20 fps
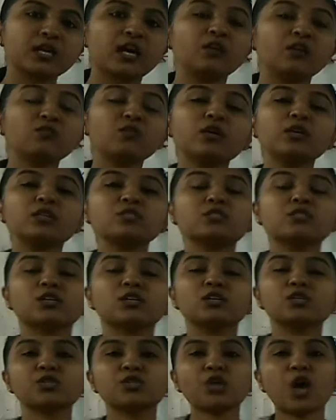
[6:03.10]
converts
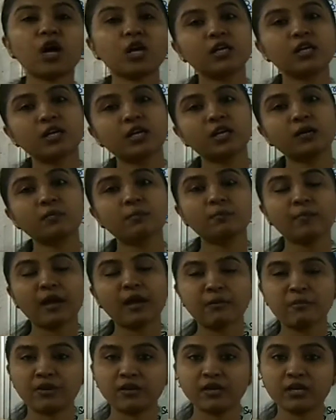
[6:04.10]
the short-term
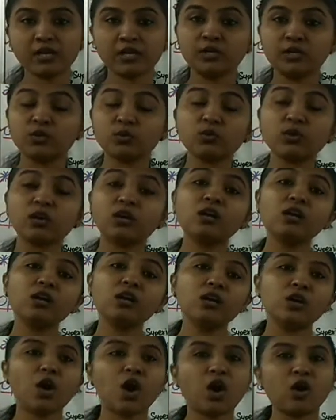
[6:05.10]
memory into
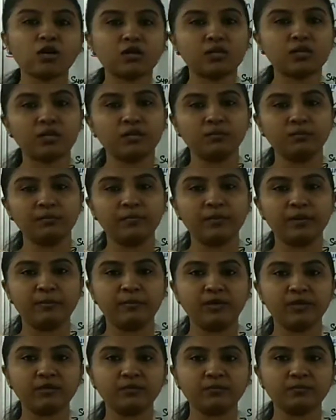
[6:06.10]
a long-term
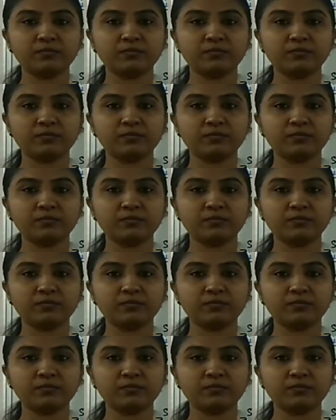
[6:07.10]
memory.